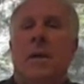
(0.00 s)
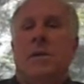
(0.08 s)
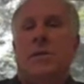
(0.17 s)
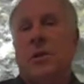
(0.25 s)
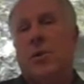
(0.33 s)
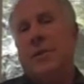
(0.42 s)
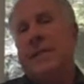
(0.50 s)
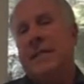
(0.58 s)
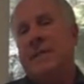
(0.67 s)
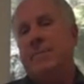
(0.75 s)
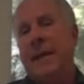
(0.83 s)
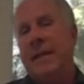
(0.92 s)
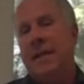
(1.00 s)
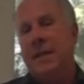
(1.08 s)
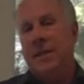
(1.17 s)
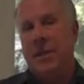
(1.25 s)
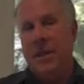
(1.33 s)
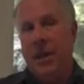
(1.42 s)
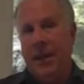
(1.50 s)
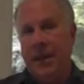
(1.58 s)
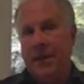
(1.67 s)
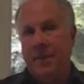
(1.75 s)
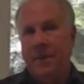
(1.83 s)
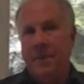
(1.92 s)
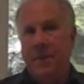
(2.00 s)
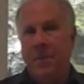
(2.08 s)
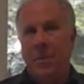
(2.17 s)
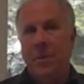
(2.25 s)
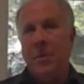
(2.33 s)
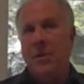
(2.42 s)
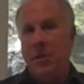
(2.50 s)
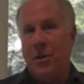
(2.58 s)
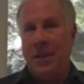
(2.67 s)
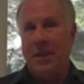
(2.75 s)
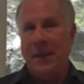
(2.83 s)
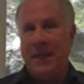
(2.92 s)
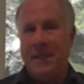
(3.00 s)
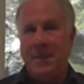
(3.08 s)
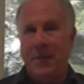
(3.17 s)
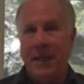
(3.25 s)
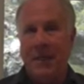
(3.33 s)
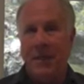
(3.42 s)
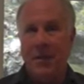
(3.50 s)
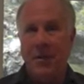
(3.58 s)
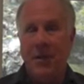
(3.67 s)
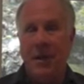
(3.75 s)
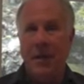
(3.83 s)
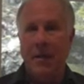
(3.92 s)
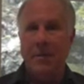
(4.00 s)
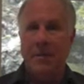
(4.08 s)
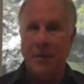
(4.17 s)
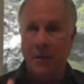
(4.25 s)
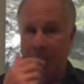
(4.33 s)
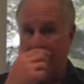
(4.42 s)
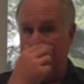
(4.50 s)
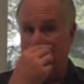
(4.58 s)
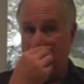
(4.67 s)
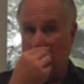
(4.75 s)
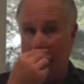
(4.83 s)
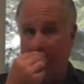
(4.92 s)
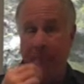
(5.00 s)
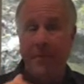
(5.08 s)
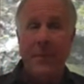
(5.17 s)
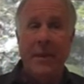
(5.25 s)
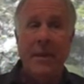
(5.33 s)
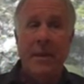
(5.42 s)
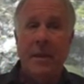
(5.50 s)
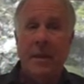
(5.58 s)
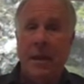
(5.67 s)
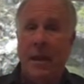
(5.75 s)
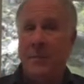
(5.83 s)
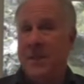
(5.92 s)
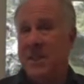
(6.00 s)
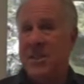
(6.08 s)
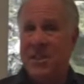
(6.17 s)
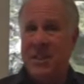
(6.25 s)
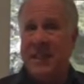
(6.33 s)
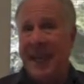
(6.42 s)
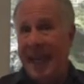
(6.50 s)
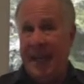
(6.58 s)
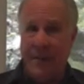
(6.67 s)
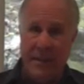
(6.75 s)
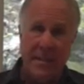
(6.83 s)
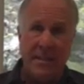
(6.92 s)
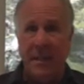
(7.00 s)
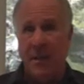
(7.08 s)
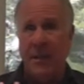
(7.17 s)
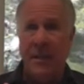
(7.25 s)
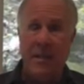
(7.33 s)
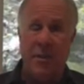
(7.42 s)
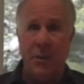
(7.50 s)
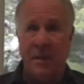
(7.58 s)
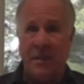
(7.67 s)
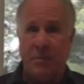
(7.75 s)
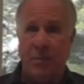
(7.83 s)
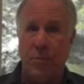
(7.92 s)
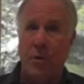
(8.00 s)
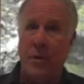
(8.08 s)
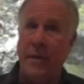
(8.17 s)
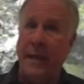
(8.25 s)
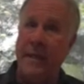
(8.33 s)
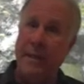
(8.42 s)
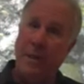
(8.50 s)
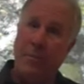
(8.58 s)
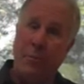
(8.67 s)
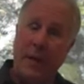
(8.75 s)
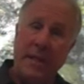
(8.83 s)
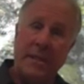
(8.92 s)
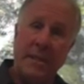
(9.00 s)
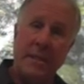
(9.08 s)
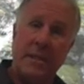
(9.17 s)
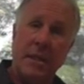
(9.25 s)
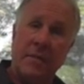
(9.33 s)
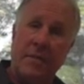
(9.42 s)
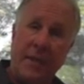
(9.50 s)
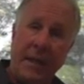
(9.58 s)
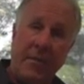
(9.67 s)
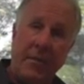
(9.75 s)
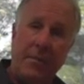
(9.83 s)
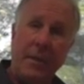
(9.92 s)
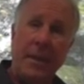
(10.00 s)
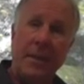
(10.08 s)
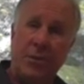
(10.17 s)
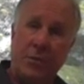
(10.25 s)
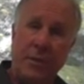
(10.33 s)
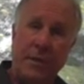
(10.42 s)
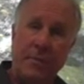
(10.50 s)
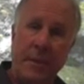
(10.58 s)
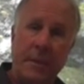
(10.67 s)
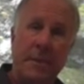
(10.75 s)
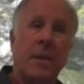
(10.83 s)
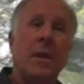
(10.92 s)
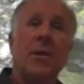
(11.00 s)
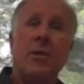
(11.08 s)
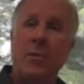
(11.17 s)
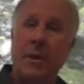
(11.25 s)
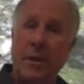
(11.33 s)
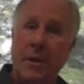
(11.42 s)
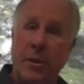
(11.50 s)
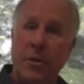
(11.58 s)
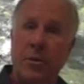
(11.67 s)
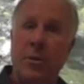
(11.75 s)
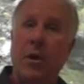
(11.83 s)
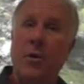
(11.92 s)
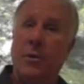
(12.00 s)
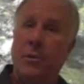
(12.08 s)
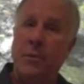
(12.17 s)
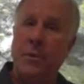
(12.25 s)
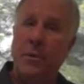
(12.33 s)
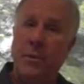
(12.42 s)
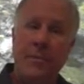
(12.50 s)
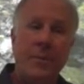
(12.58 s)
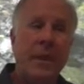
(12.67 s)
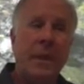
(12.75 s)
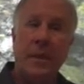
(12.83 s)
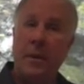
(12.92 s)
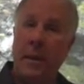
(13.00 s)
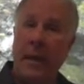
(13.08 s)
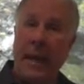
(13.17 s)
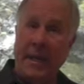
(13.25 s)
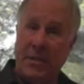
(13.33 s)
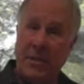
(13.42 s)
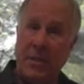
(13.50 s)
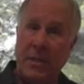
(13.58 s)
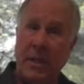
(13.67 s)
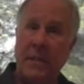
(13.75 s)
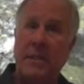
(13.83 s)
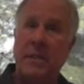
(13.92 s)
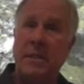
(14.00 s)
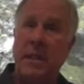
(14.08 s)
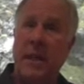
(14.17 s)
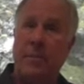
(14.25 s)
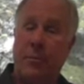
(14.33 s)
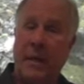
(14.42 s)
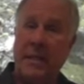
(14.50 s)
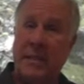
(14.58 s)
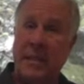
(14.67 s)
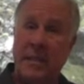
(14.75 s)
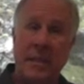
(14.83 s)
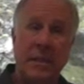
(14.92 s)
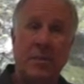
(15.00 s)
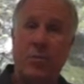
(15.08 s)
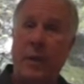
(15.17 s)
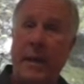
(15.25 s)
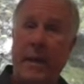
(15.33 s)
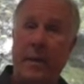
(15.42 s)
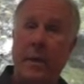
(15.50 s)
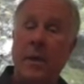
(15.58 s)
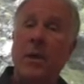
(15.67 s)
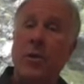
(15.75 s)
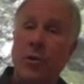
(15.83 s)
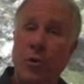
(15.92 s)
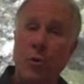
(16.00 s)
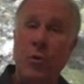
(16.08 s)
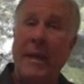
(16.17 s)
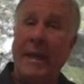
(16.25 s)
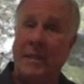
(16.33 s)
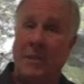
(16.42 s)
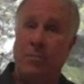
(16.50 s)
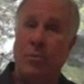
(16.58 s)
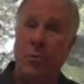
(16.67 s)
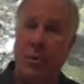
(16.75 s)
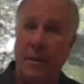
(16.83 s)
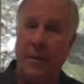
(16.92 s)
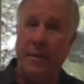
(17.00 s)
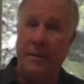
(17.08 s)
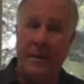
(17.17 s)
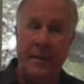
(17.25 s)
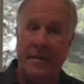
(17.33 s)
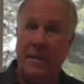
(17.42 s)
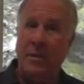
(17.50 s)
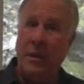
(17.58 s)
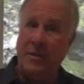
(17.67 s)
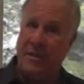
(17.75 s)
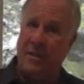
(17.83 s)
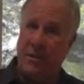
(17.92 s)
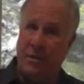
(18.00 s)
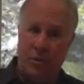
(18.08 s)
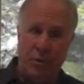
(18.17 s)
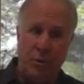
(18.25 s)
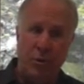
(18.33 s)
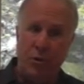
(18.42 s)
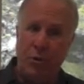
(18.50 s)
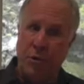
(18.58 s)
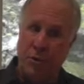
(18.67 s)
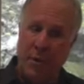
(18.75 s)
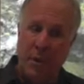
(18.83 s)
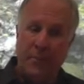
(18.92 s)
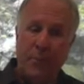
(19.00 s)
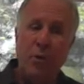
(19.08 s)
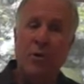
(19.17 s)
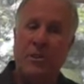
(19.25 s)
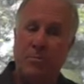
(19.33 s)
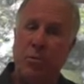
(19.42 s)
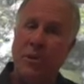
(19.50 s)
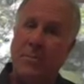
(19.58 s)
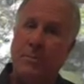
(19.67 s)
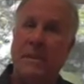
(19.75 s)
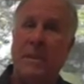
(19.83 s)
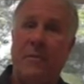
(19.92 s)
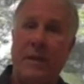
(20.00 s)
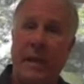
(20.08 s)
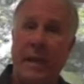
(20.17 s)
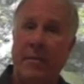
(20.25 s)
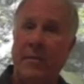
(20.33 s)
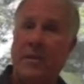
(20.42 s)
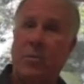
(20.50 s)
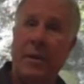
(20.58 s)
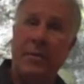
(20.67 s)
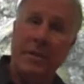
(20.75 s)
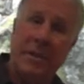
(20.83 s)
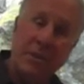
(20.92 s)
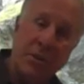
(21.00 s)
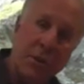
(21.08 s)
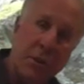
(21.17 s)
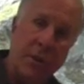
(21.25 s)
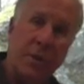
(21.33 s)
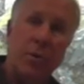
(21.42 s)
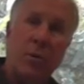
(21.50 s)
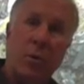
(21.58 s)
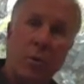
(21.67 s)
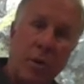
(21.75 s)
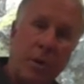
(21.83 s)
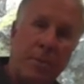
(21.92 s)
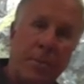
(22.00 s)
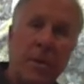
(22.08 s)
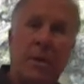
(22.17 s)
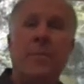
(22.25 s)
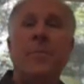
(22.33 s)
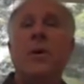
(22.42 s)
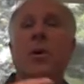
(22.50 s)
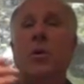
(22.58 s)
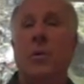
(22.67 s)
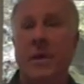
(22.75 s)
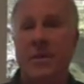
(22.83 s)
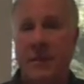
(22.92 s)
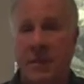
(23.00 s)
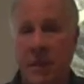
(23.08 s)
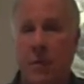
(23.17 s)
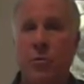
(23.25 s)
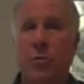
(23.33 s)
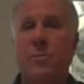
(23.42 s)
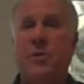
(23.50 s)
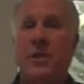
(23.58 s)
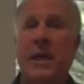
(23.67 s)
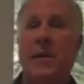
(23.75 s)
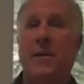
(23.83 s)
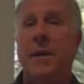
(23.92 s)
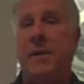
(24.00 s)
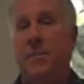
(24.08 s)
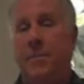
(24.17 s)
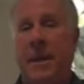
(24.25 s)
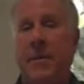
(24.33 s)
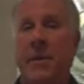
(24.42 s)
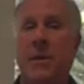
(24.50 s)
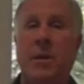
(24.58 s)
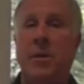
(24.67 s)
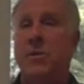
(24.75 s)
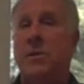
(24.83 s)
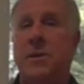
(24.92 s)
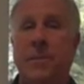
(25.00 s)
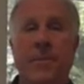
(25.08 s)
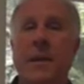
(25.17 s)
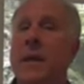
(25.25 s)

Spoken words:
So dismantling denial. What are we talking about dismantling denial? So this is just areas that you need to explore, and in the process of therapy and treatment, you go through either exercises and processes where you explore this, and you explore specific areas, whether it's in journal or workbook, or whether it's in group sharing, comparing notes.